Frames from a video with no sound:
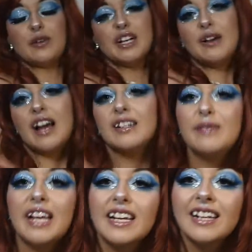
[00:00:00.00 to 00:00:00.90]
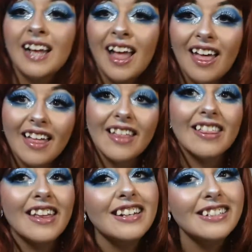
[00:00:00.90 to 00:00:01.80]
you want to know how to make
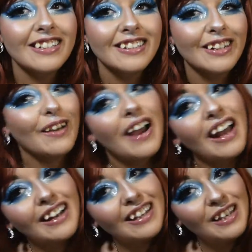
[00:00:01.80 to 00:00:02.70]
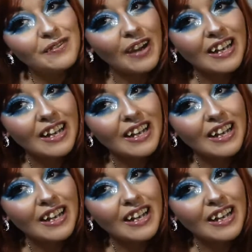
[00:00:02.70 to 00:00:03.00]
this, go ahead and keep